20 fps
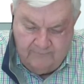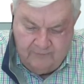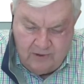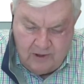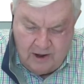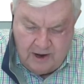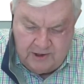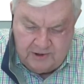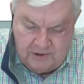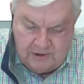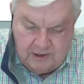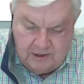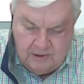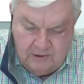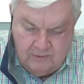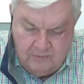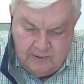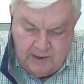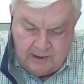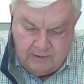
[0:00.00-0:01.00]
launched a
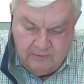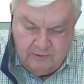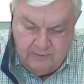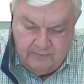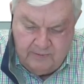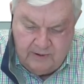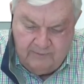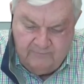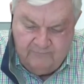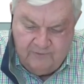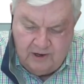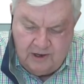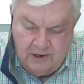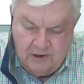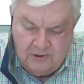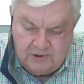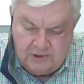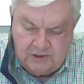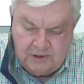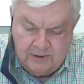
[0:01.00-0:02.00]
new recruitment
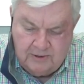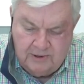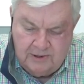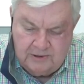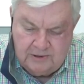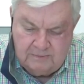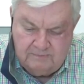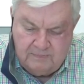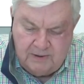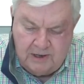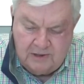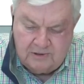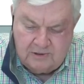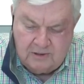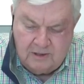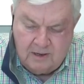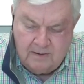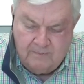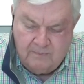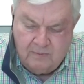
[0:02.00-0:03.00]
video series based
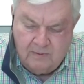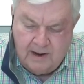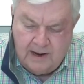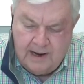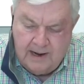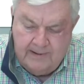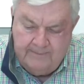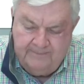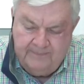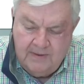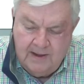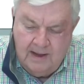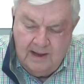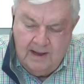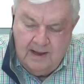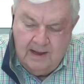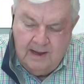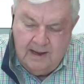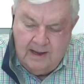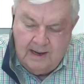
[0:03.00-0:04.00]
on our brand
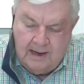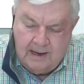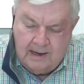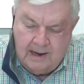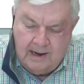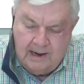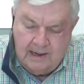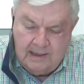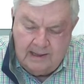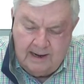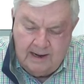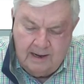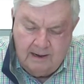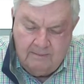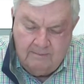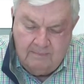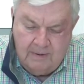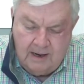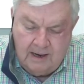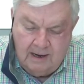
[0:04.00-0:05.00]
and highlighted
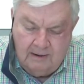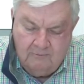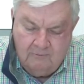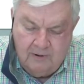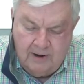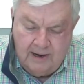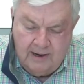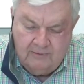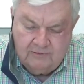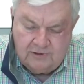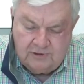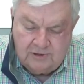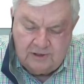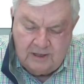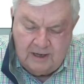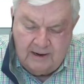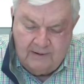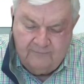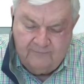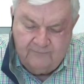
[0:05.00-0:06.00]
the many ways
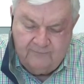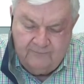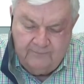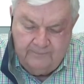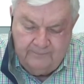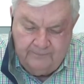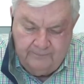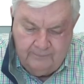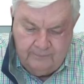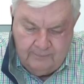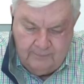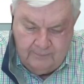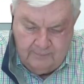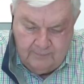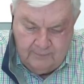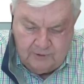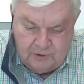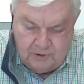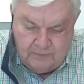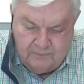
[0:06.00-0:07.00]
staff
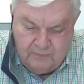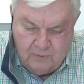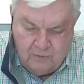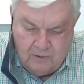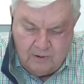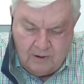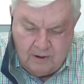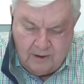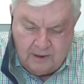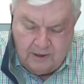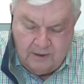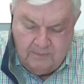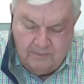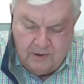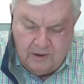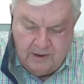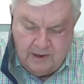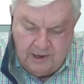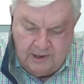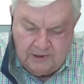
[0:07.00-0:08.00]
support our
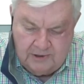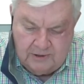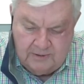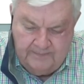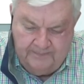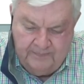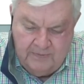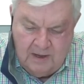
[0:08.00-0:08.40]
communities.